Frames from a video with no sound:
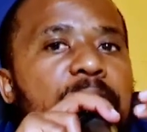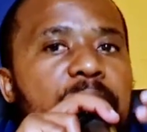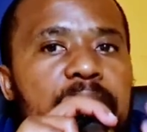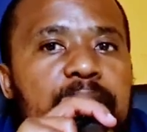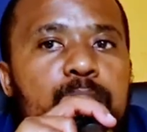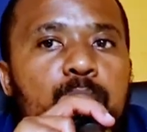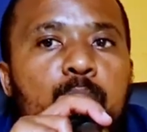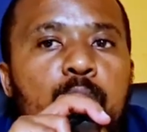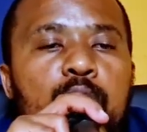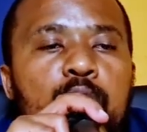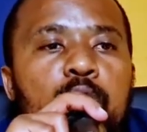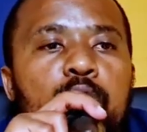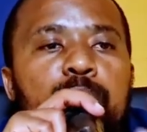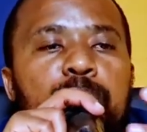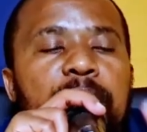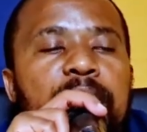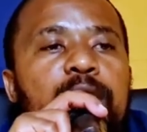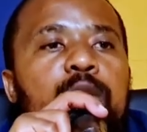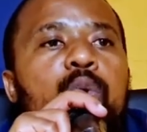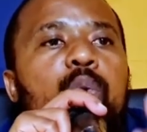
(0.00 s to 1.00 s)
faith will
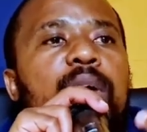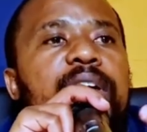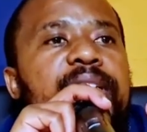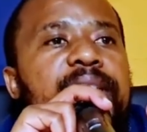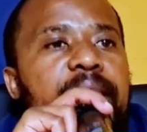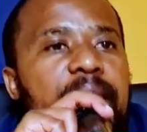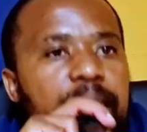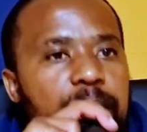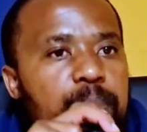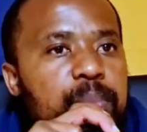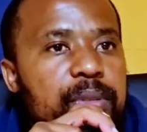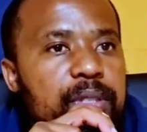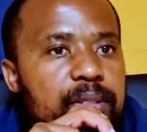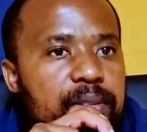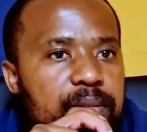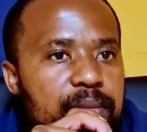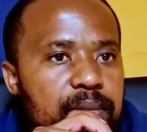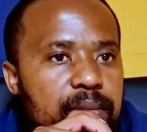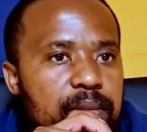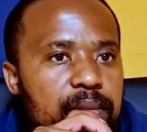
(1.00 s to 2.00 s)
not make you ashamed.
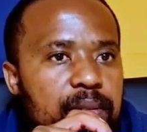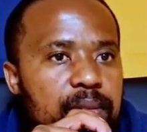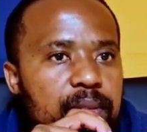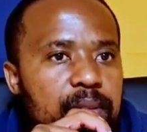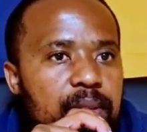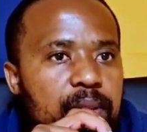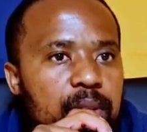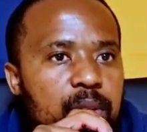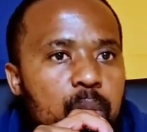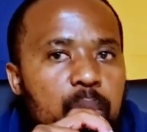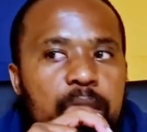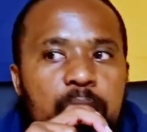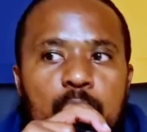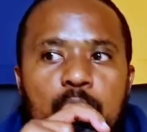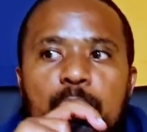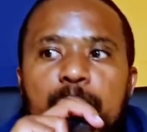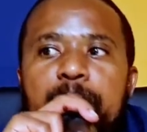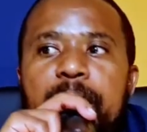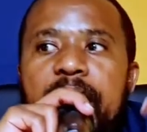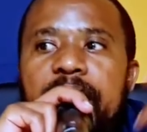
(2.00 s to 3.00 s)
You
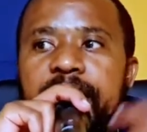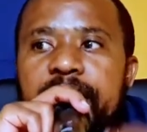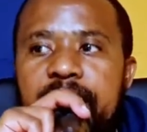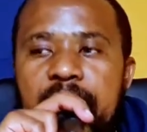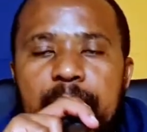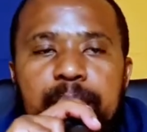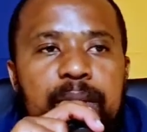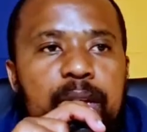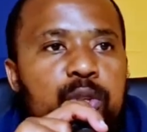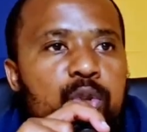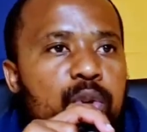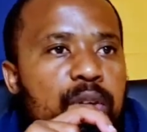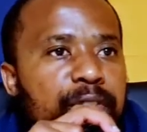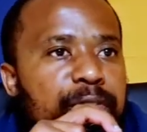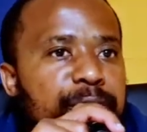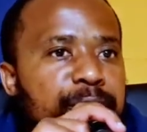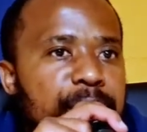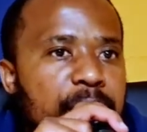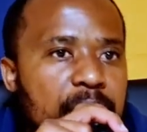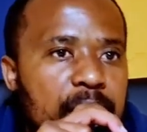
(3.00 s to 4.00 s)
cannot be ashamed that you
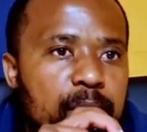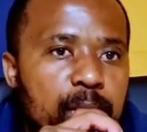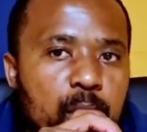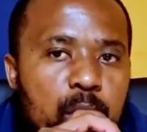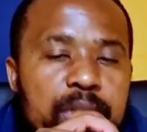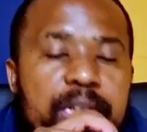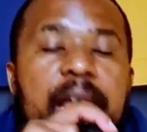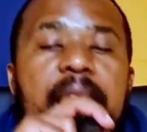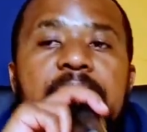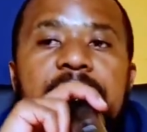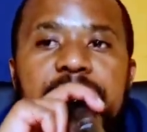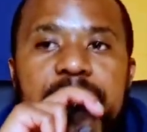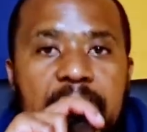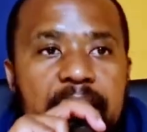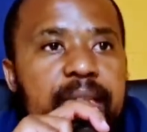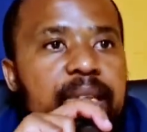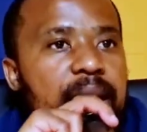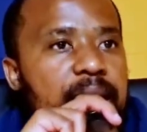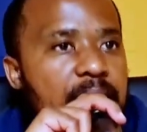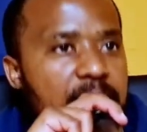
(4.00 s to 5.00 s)
have faith because
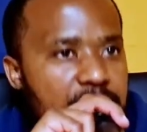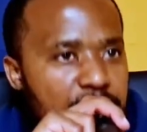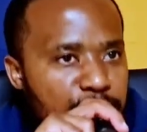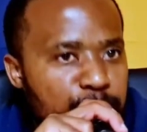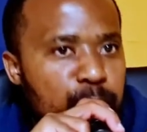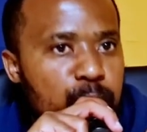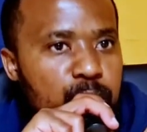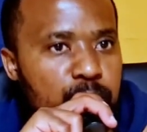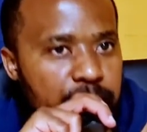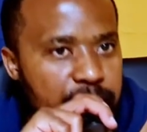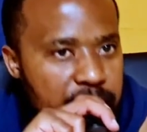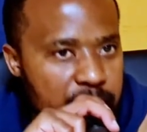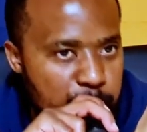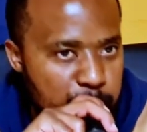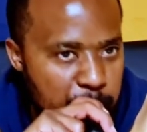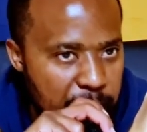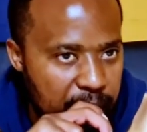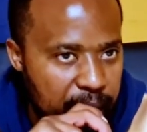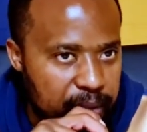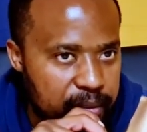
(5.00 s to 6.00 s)
that's another fruit of the
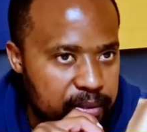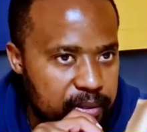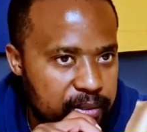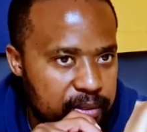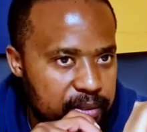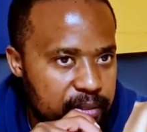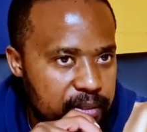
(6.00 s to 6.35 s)
Spirit.